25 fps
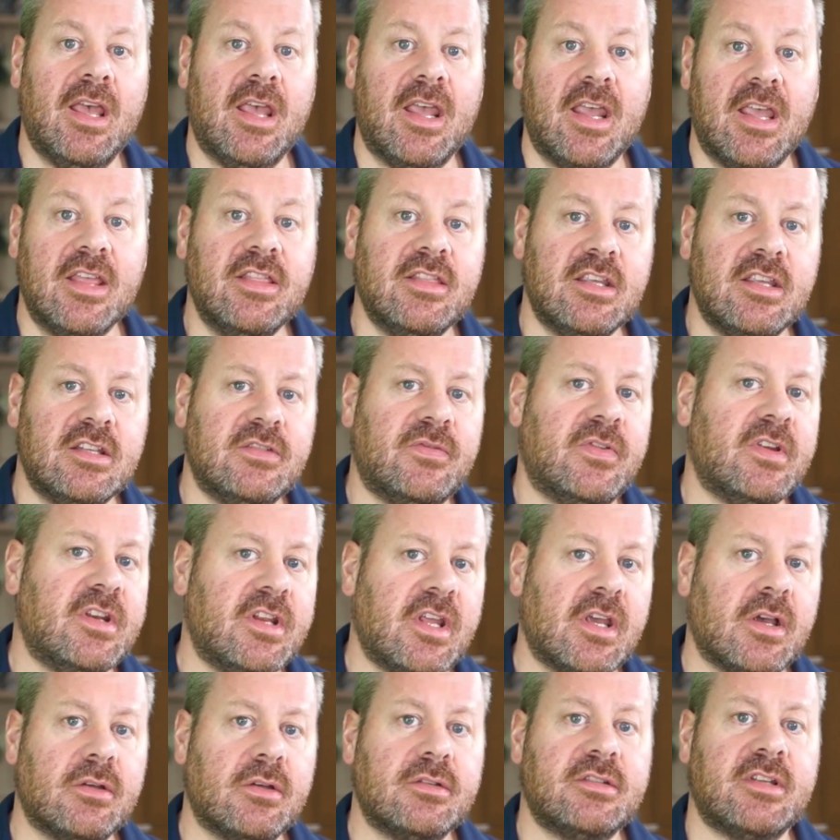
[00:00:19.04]
In these
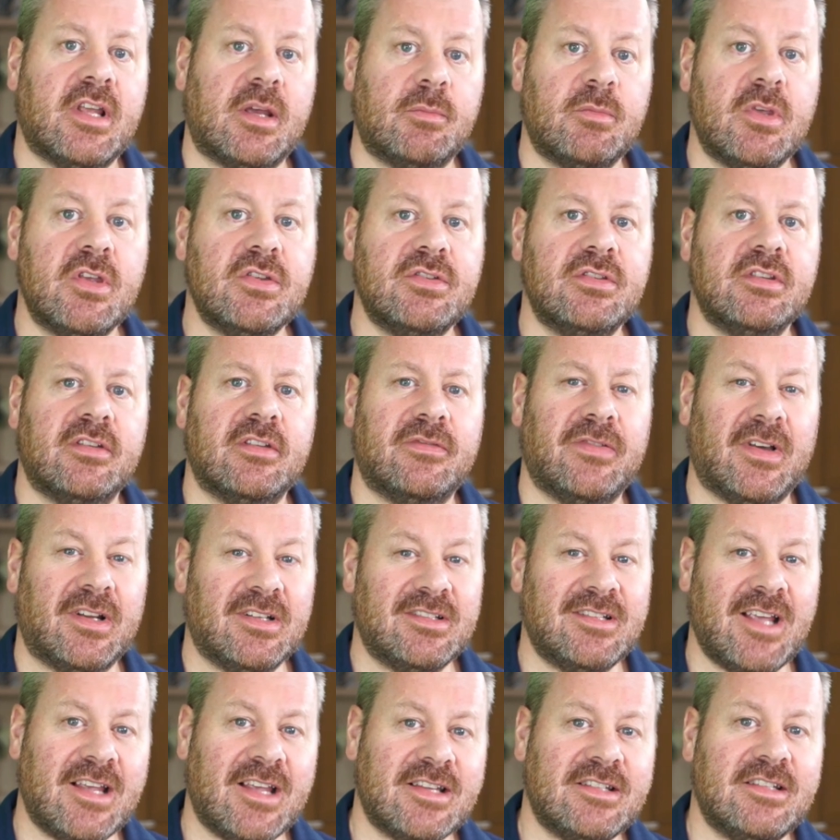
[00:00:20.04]
videos I'm using the
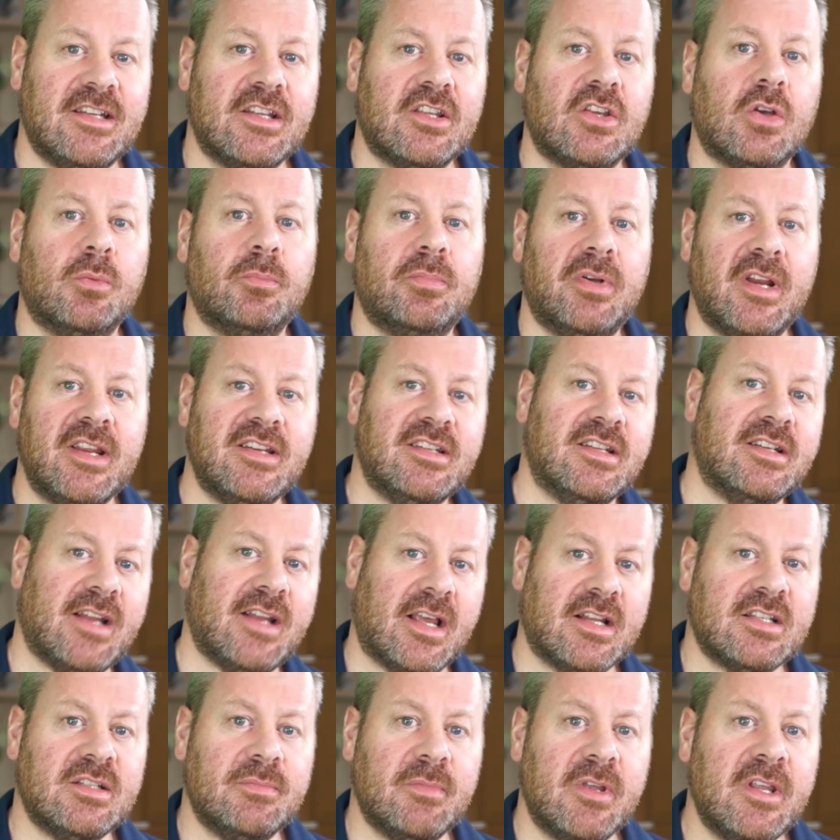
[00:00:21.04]
fantastic Complete
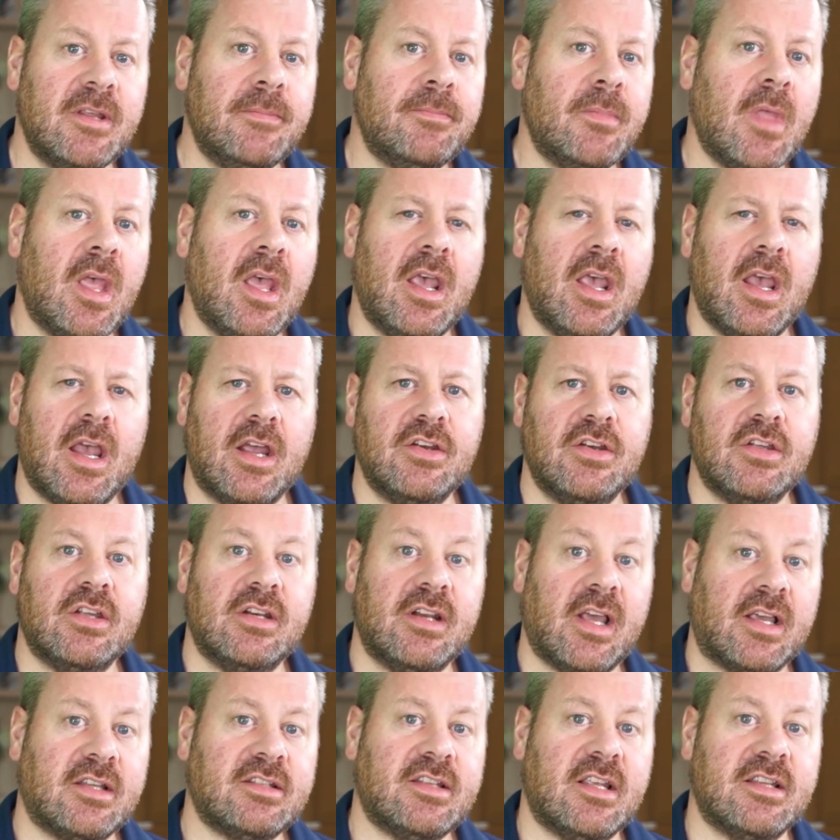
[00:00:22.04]
Anatomy, and you can
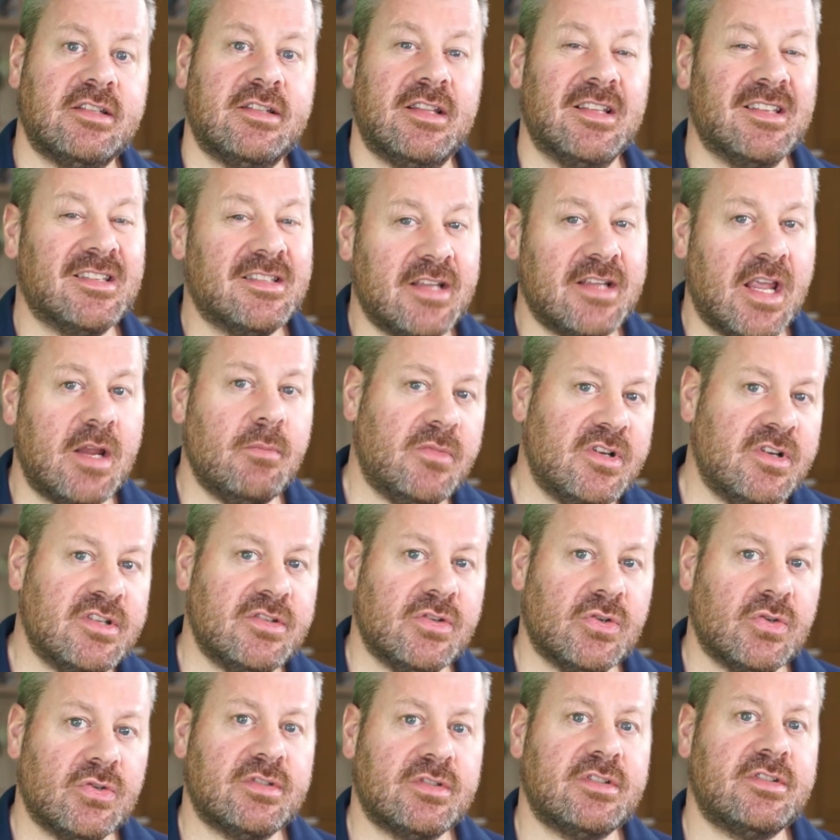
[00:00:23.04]
access this same
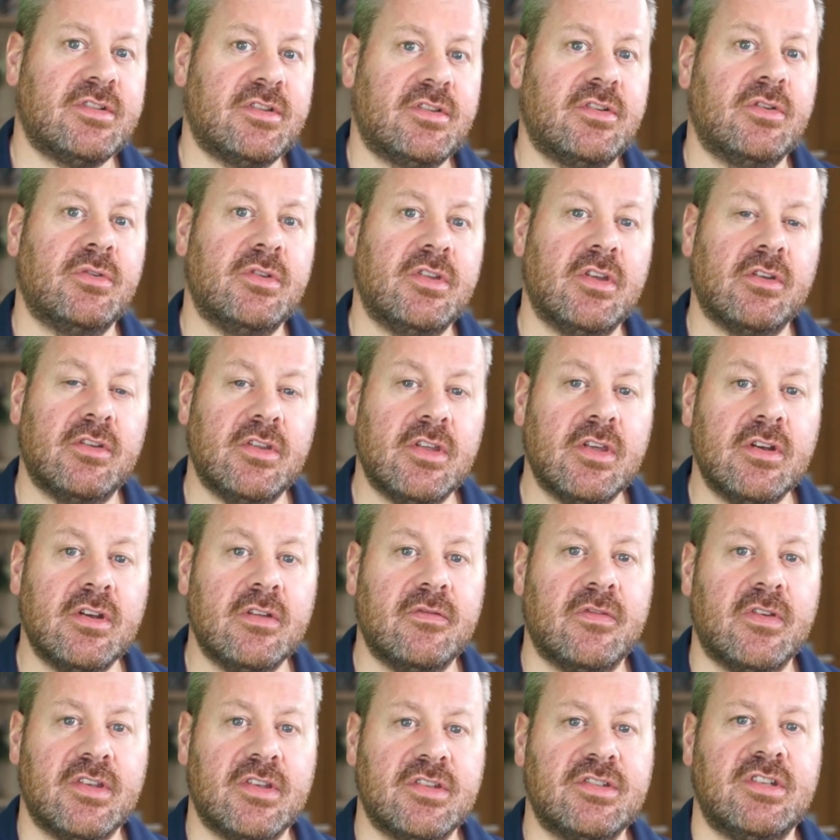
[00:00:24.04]
resource through your
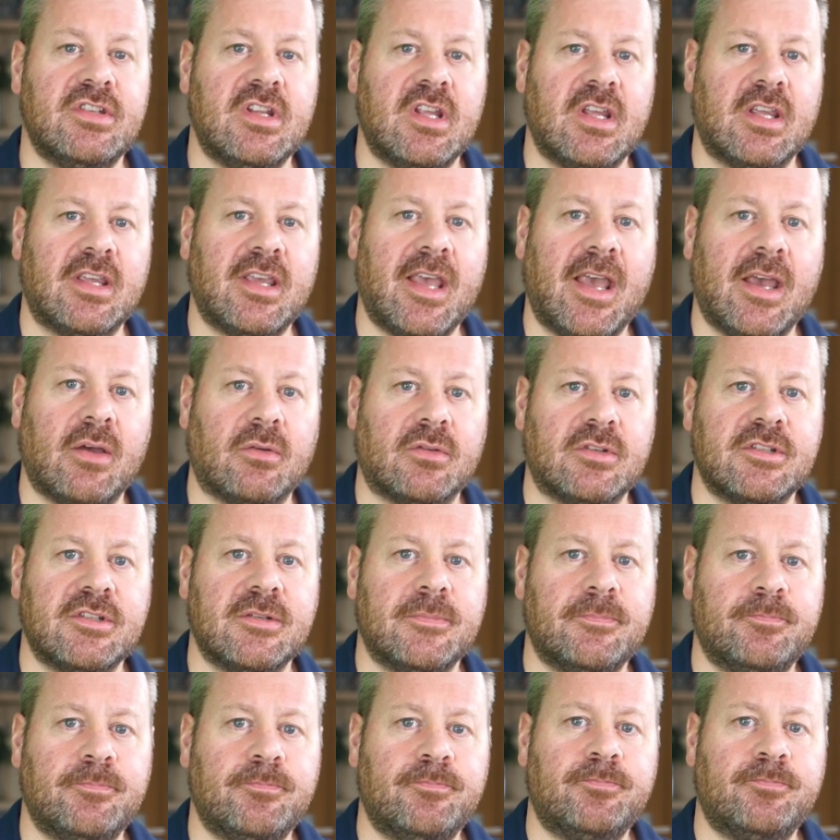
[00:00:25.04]
university account.